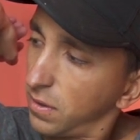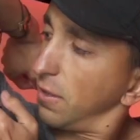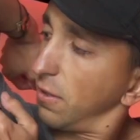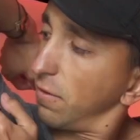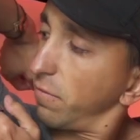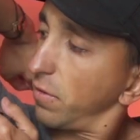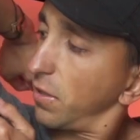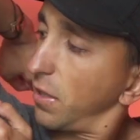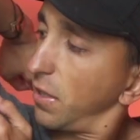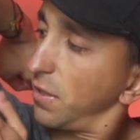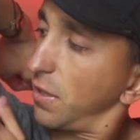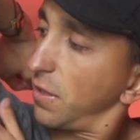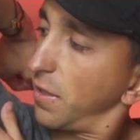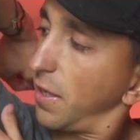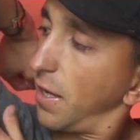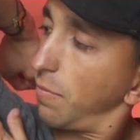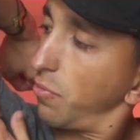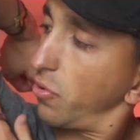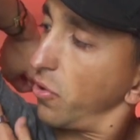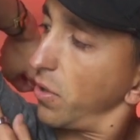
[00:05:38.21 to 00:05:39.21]
Hopefully I did
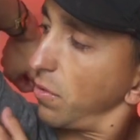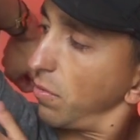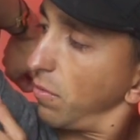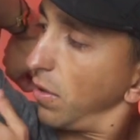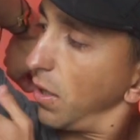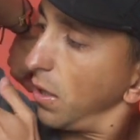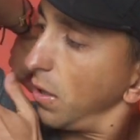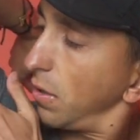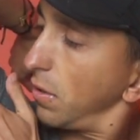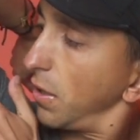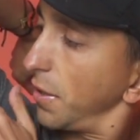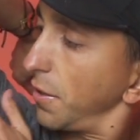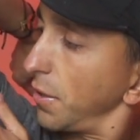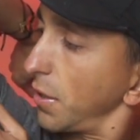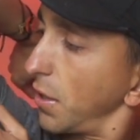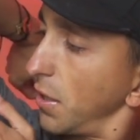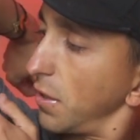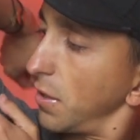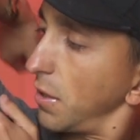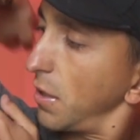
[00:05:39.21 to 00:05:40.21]
that pretty well. I think
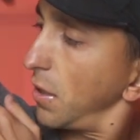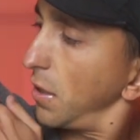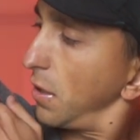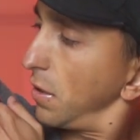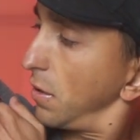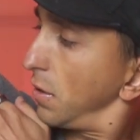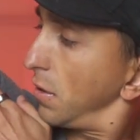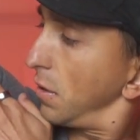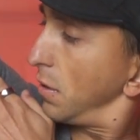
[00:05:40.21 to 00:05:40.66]
I did.